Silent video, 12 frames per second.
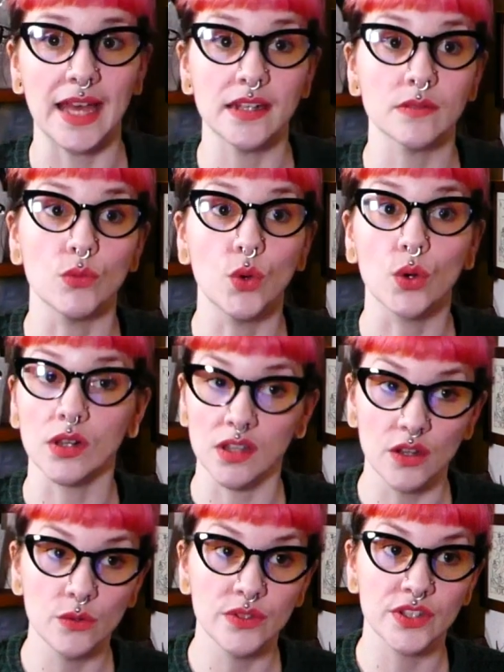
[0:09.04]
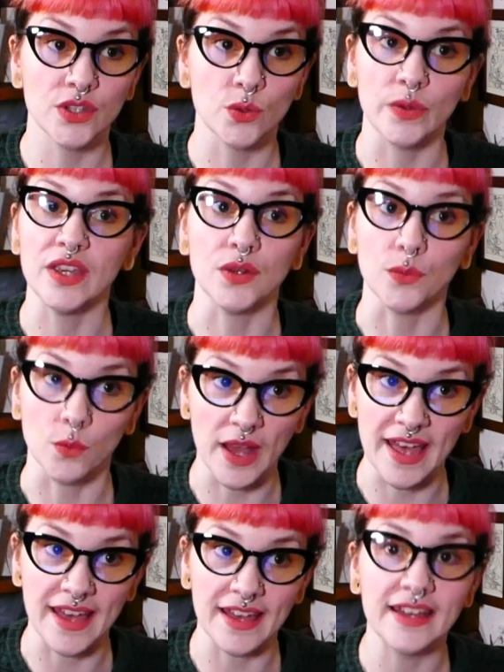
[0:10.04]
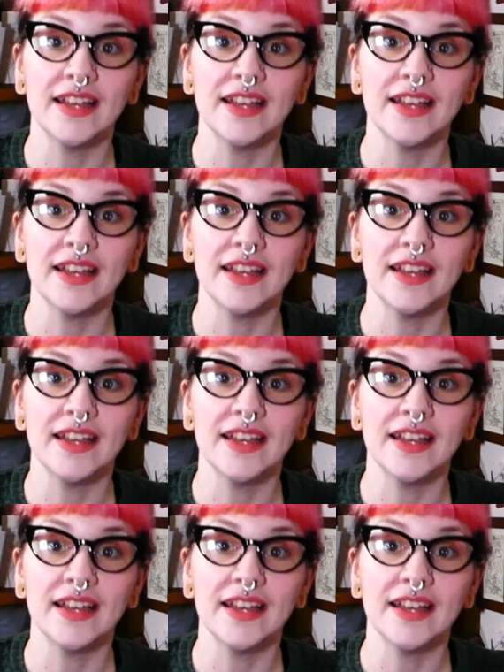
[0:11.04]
and more clothes than we can wear,